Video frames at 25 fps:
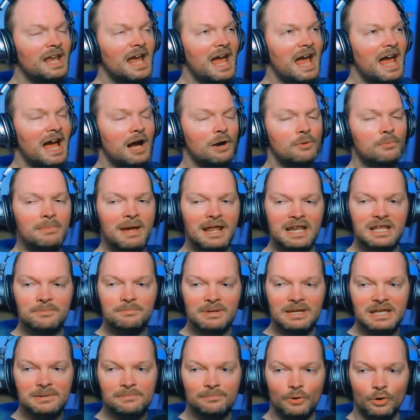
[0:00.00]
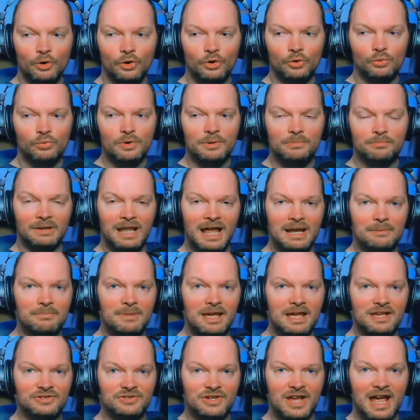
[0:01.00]
How many people would Black
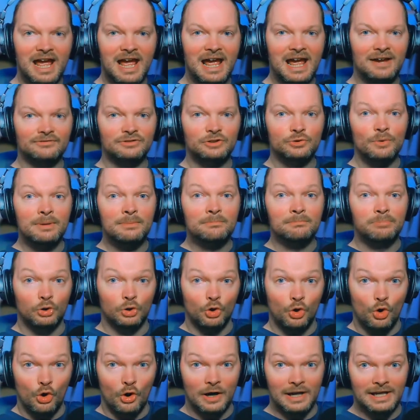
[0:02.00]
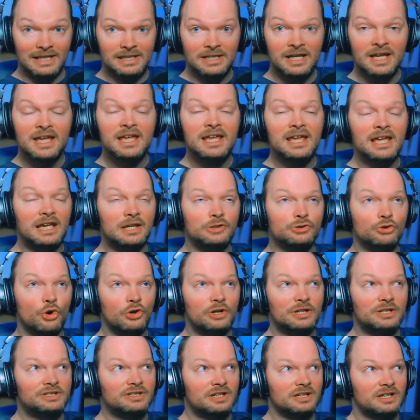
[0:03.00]
Mesa have to employ in
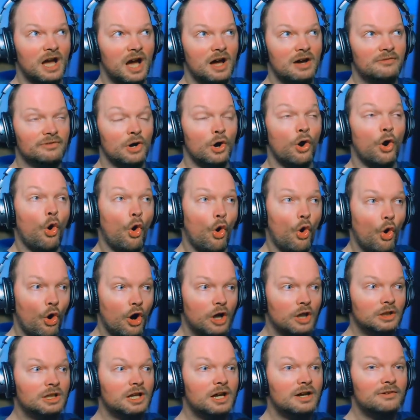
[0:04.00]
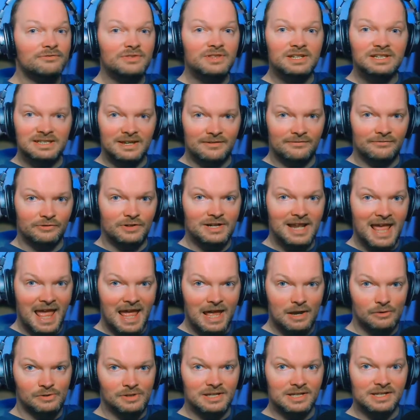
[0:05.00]
order to cover all of the different
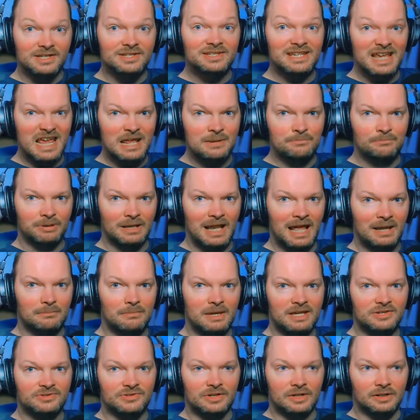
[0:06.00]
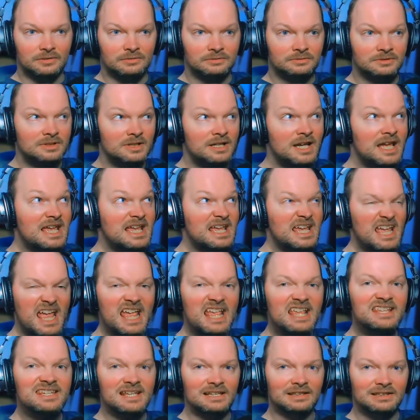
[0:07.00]
areas in Black Mesa?
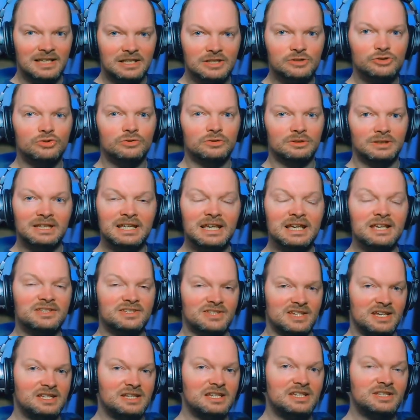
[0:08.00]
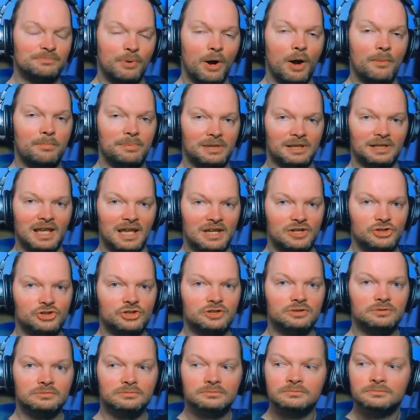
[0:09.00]
Is it literally a city's
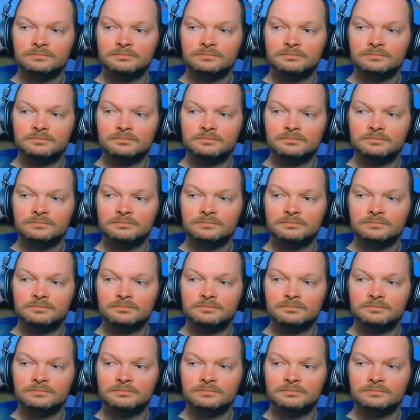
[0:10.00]
population?